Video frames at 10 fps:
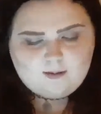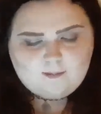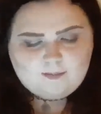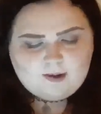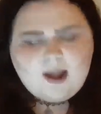
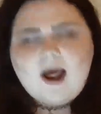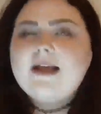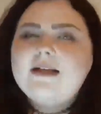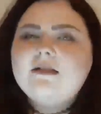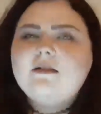but I
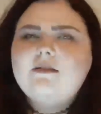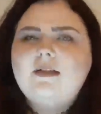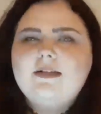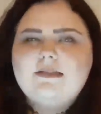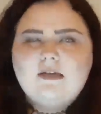guess I'll
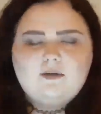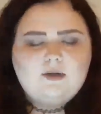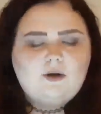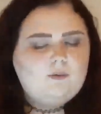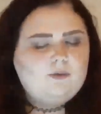like tell
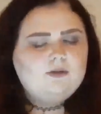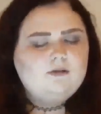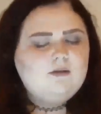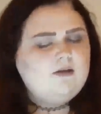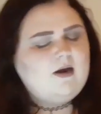y'all
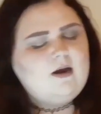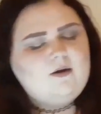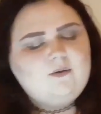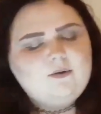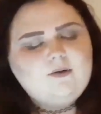one that I
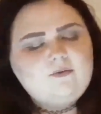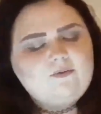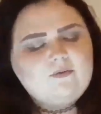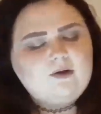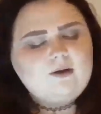know of.